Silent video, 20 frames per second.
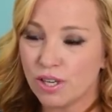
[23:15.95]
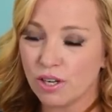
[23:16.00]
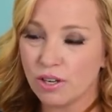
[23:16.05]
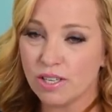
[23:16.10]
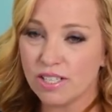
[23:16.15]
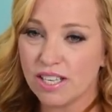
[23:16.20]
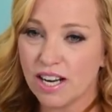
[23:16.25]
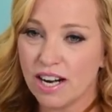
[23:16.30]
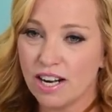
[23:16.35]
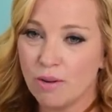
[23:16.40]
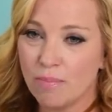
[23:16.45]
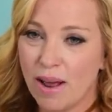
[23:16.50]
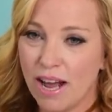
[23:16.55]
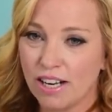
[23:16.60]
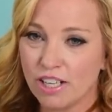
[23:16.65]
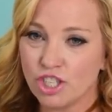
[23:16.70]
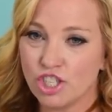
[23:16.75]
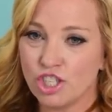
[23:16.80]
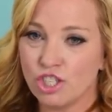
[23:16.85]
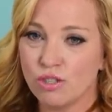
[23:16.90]
her entire
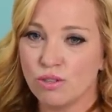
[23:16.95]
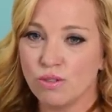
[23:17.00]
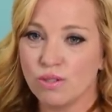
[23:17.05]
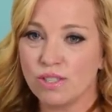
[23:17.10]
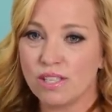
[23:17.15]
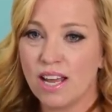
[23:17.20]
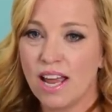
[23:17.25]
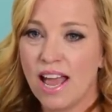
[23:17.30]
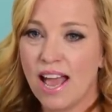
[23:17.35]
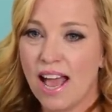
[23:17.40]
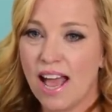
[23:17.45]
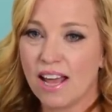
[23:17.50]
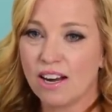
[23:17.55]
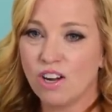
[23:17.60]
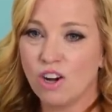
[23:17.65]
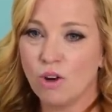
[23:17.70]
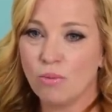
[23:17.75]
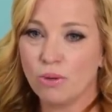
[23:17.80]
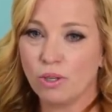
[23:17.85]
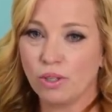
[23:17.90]
bag of shoes at
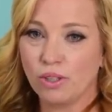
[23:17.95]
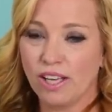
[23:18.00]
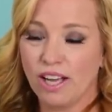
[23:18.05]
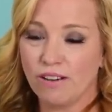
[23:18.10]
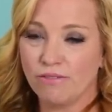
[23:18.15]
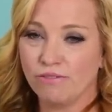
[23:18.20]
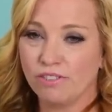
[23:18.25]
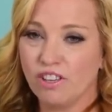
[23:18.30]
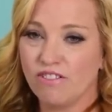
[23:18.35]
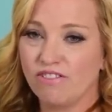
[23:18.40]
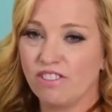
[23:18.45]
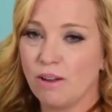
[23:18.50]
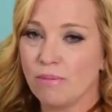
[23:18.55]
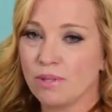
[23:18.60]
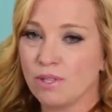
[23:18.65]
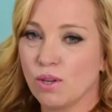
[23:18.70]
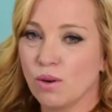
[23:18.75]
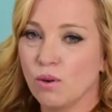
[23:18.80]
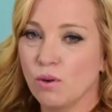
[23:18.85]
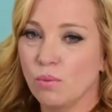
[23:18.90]
home and only had
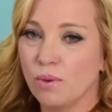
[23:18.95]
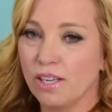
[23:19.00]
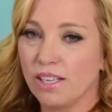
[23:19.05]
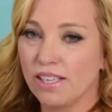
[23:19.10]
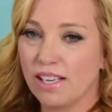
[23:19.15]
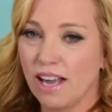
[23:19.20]
flip-flops the whole week.